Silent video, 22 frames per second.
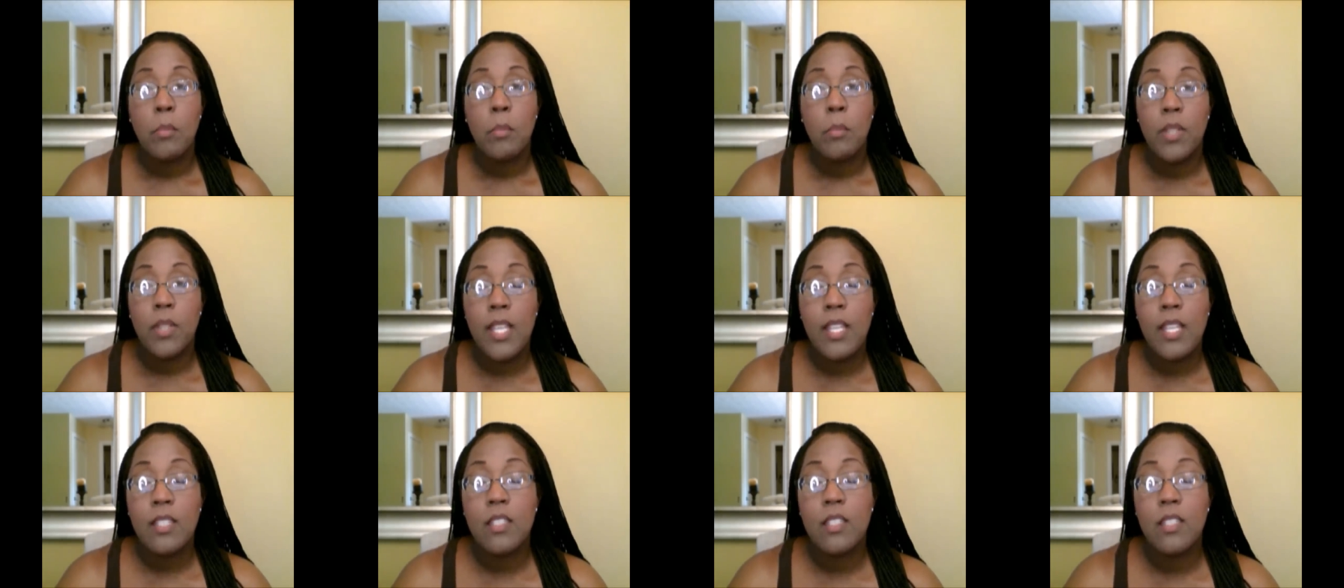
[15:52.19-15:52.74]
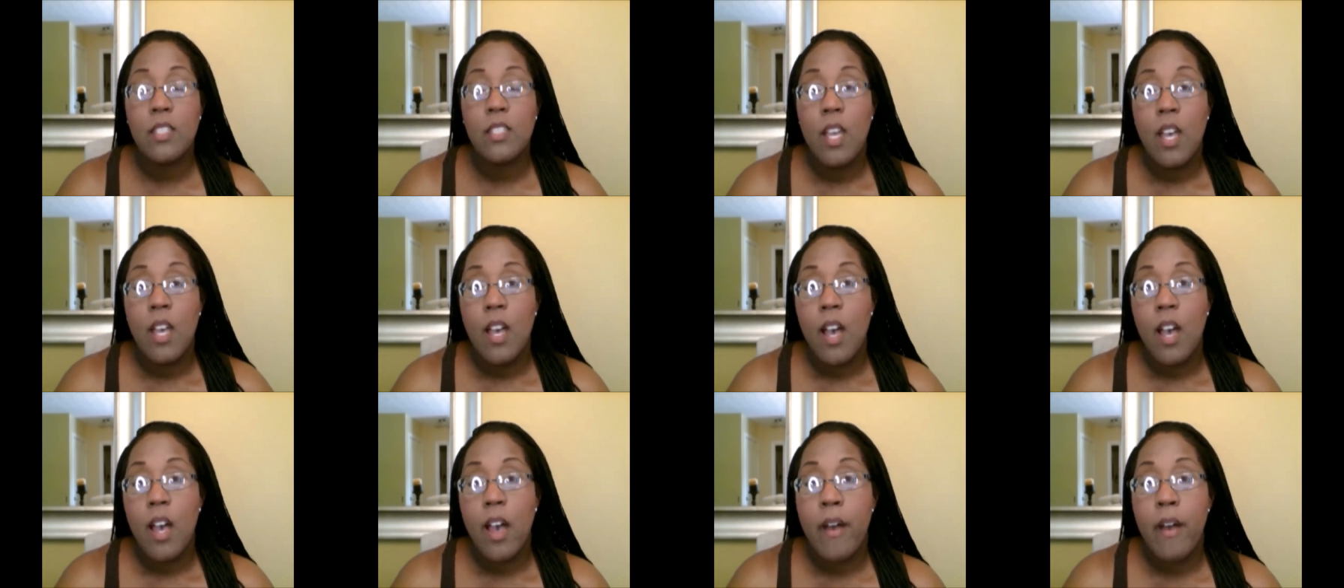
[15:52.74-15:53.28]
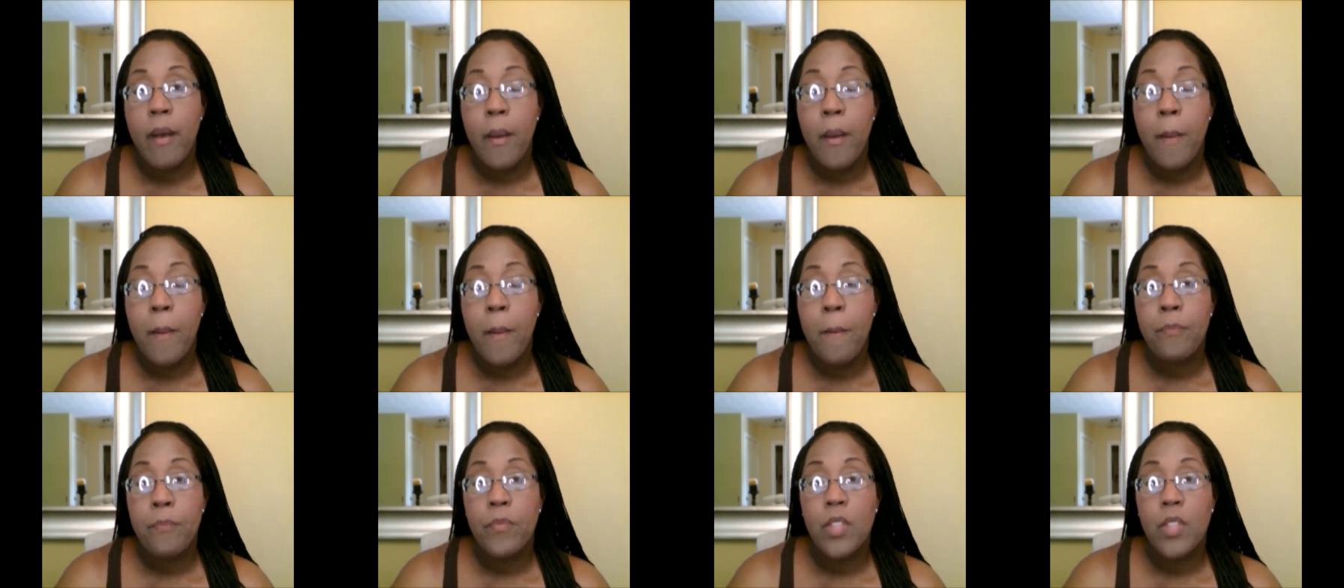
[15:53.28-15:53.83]
please
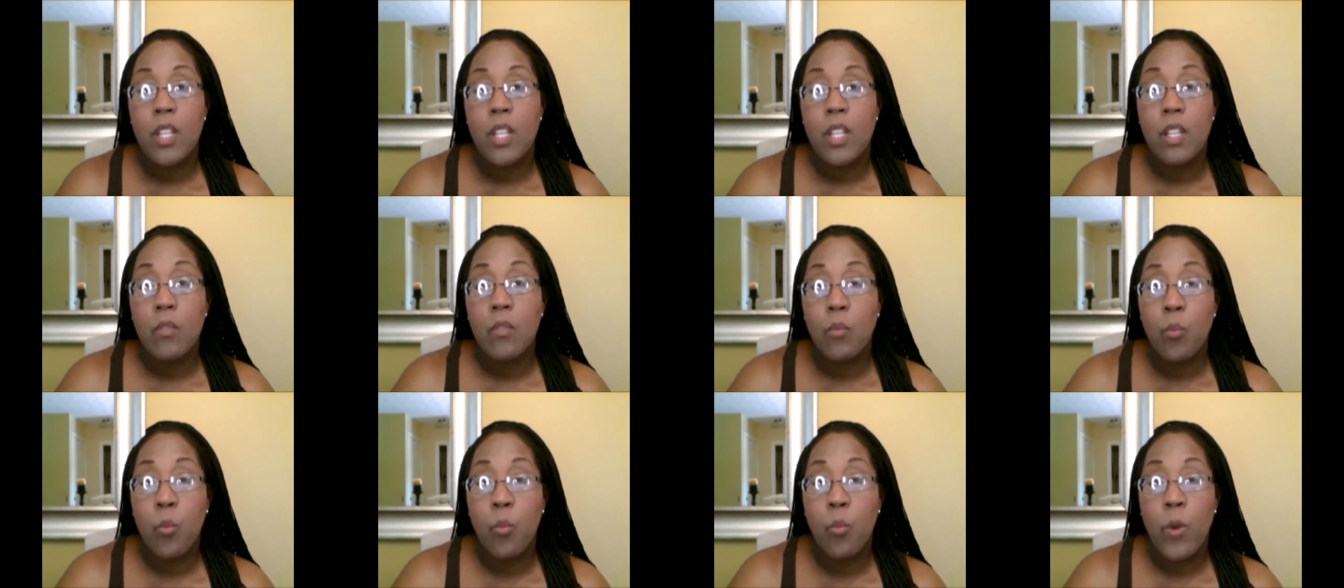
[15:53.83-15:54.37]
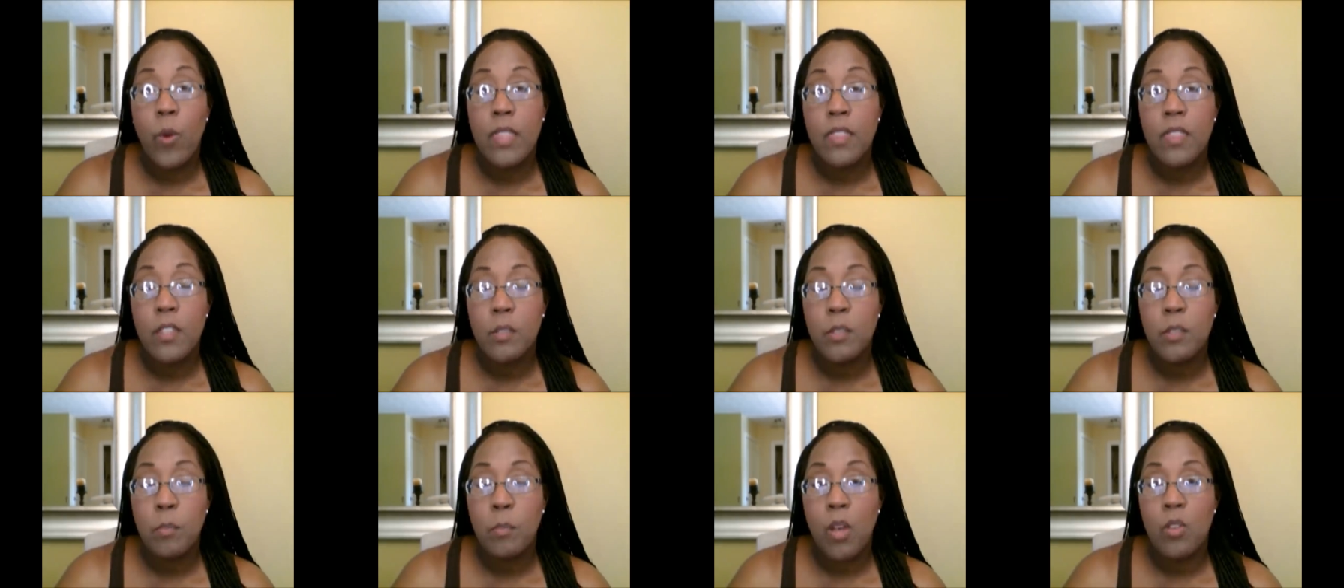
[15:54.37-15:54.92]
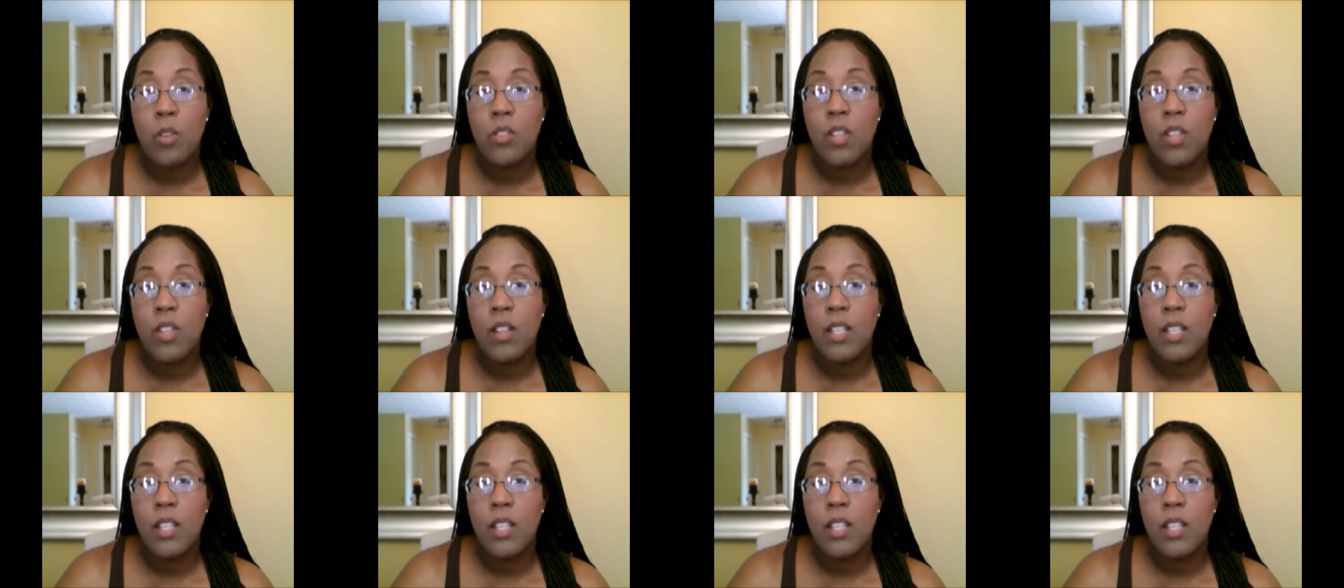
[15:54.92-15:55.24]
um, read this post.